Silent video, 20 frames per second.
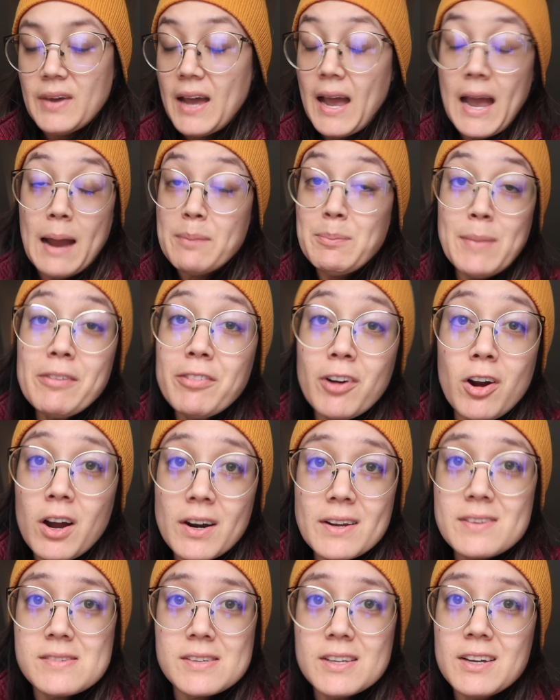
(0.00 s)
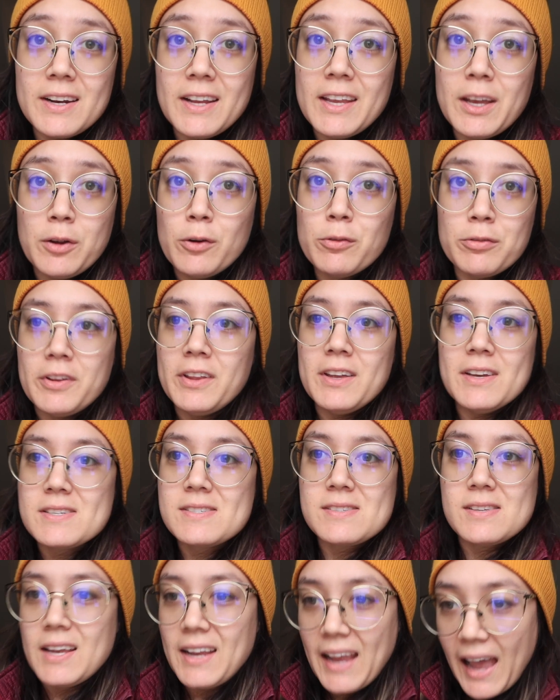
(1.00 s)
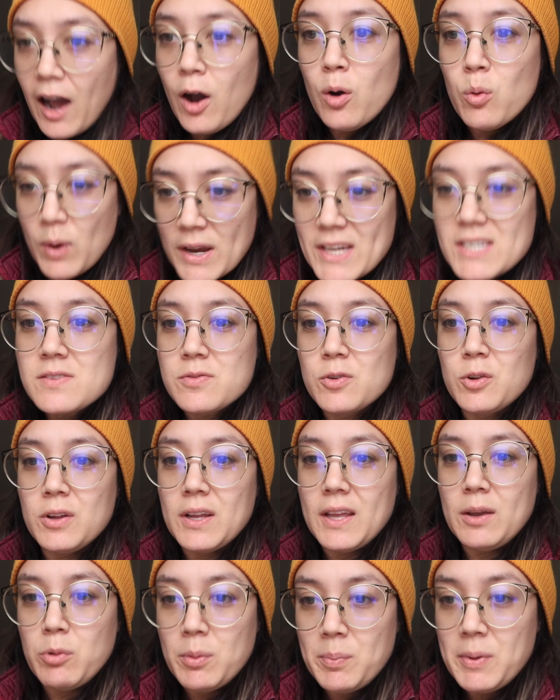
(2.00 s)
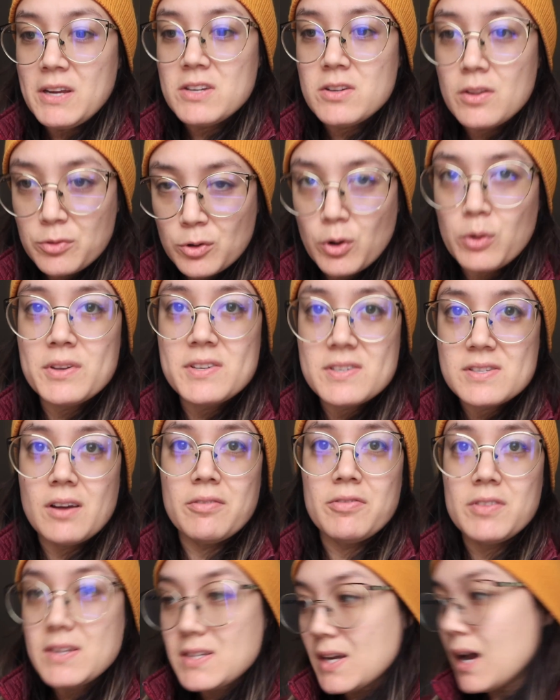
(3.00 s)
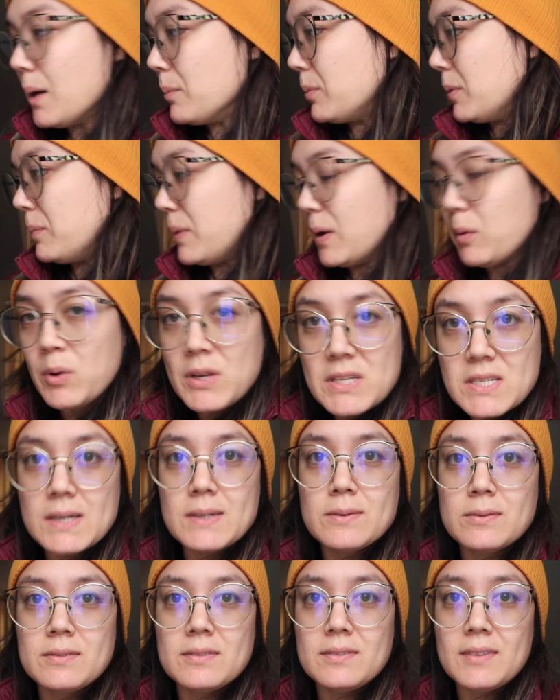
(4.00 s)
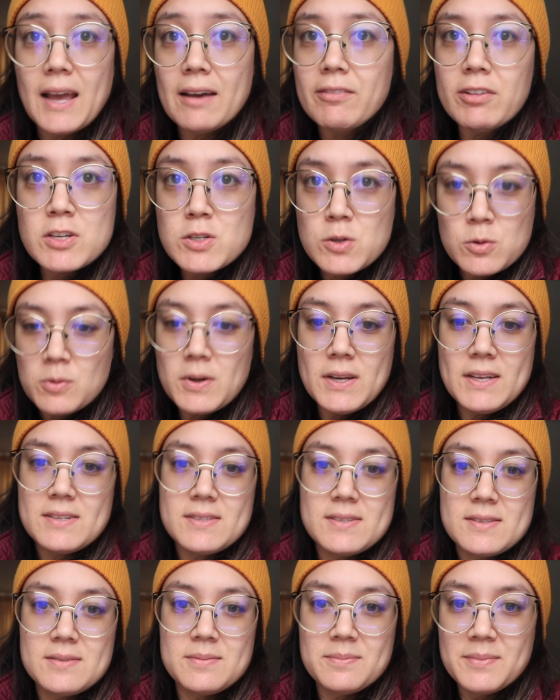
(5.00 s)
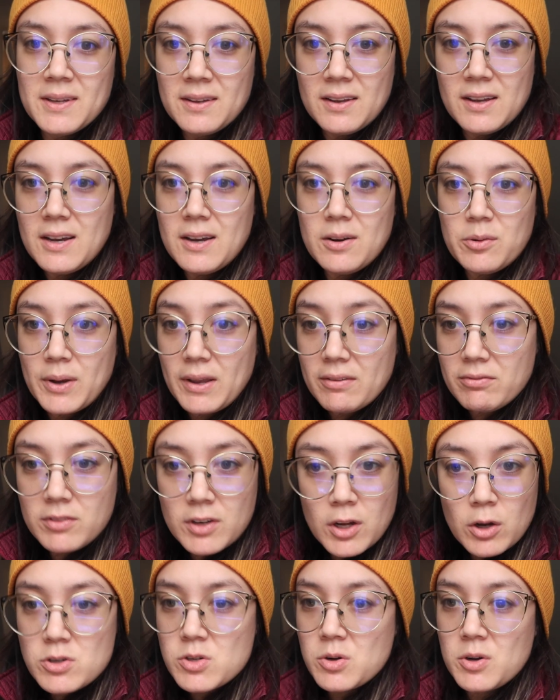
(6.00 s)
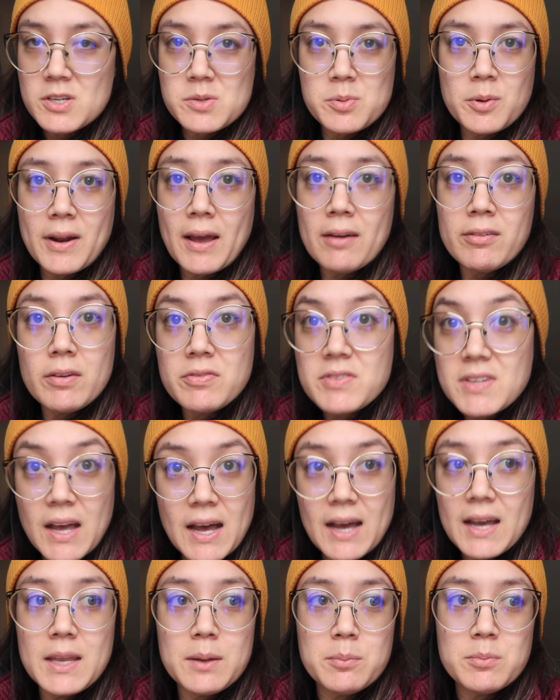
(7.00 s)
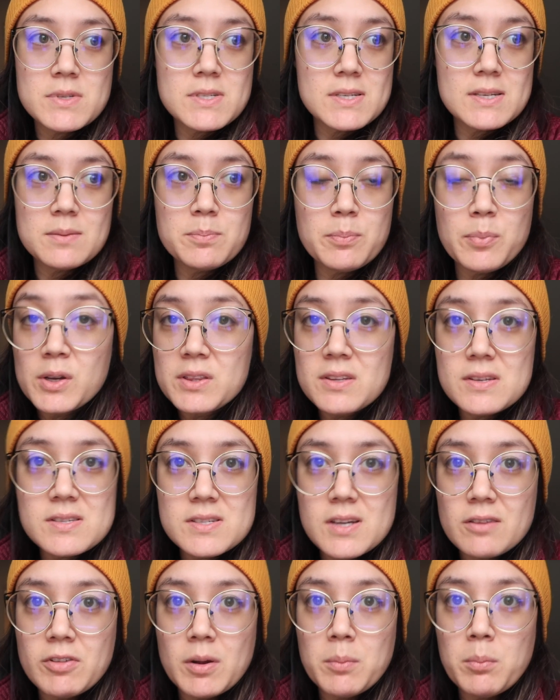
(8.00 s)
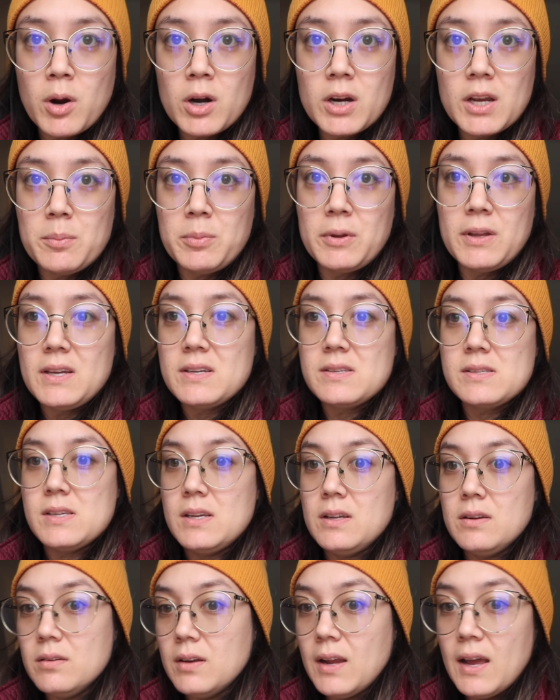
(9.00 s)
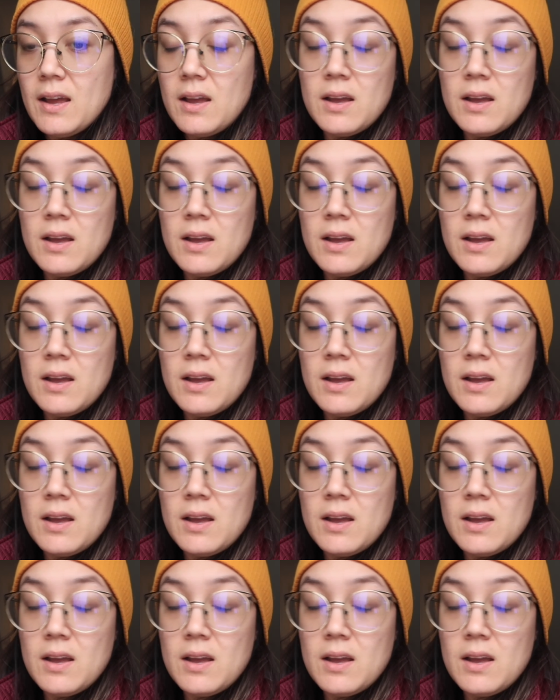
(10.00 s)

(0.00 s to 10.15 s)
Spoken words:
I'm never honestly going to get over this, like how wasteful it would be to throw this stuff in the dump, but we don't have a choice. We have no choice. We don't have enough time to put this stuff on Marketplace and